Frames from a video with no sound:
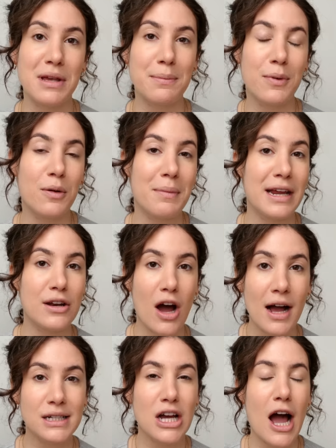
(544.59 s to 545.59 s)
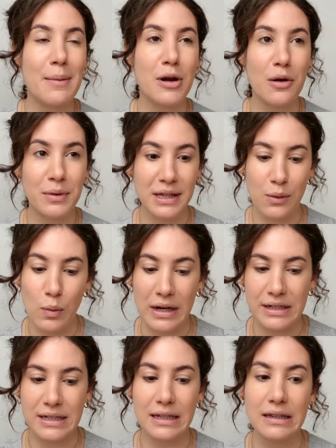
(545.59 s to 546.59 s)
people may not. I'm not really
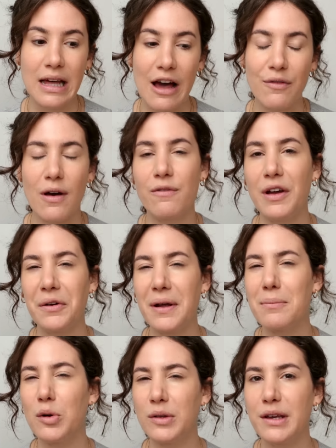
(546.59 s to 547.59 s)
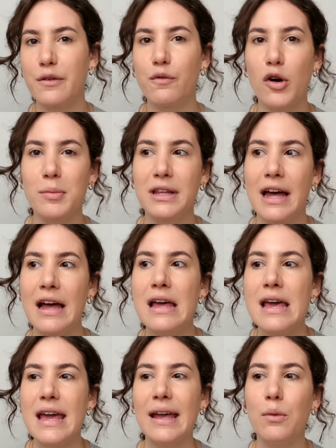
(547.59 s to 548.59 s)
one to love a very emollient formula.
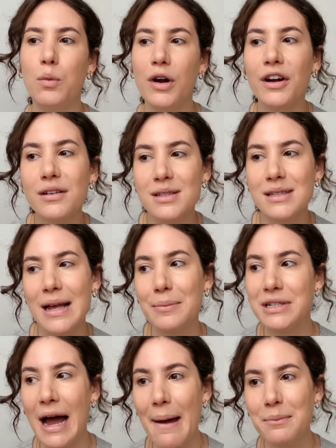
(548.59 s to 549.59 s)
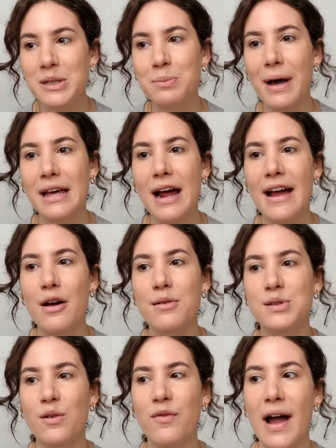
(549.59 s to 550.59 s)
It works sometimes, but I
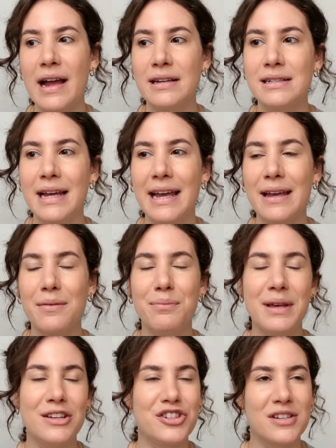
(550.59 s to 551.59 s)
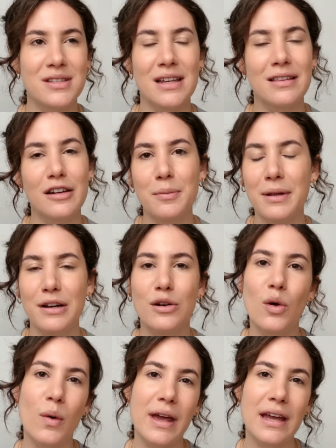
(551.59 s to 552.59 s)
also find it can be just a little bit
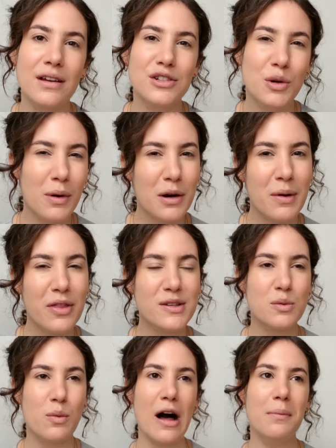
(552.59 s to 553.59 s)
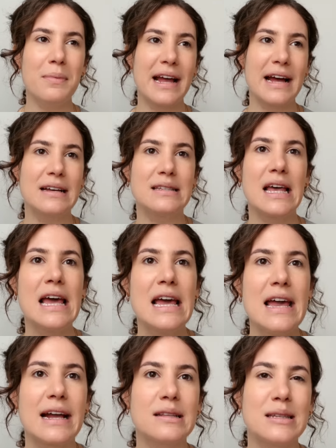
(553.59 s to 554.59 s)
annoying to work with as well because
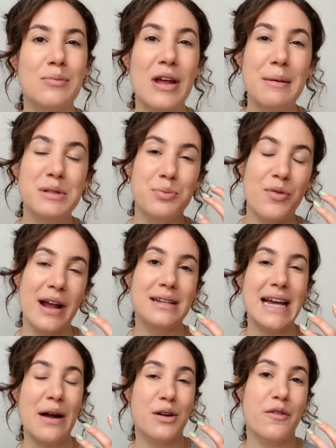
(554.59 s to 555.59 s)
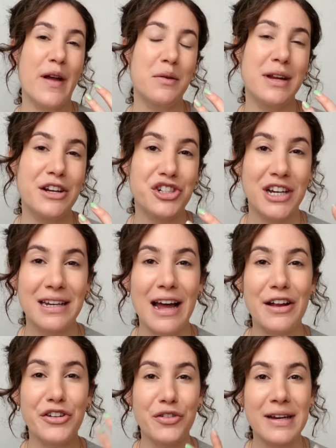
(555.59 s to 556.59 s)
it can sometimes break down your foundation
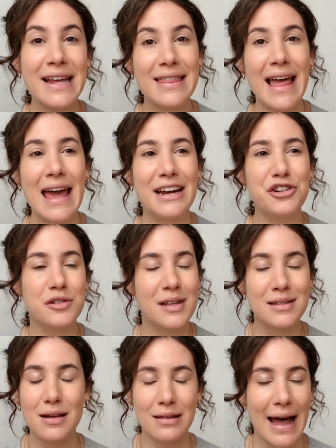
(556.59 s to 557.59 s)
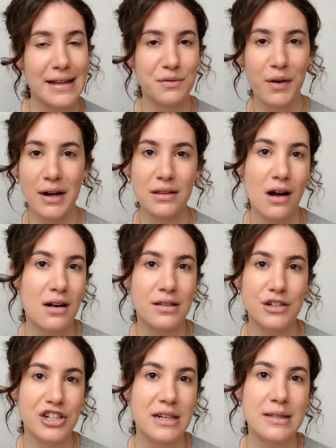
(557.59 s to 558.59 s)
underneath, and it just doesn't last very long on the
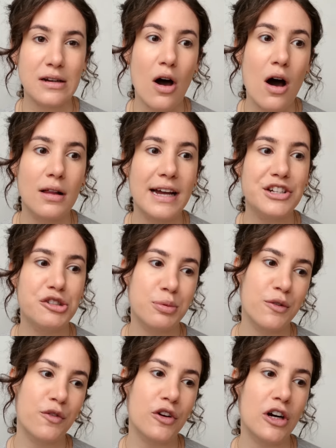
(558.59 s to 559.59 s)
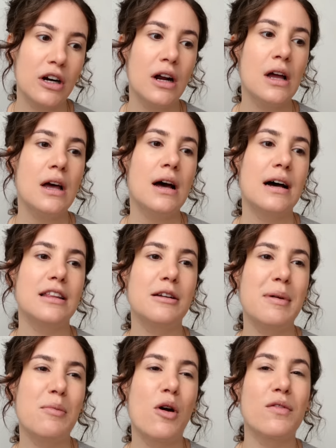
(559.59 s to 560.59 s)
cheeks at all. I do prefer a little
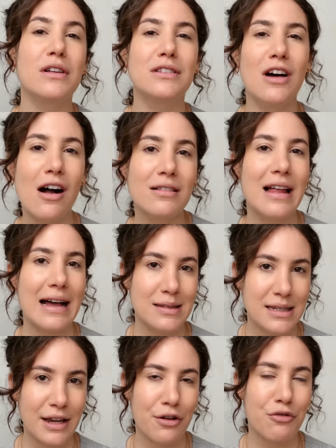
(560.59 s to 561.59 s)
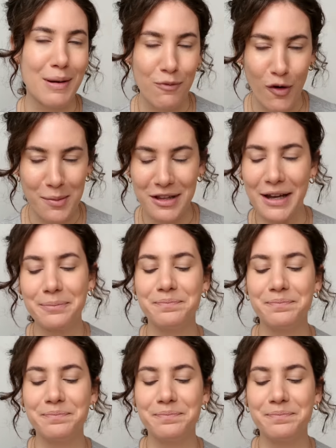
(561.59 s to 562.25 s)
bit more of a long-lasting cream formula.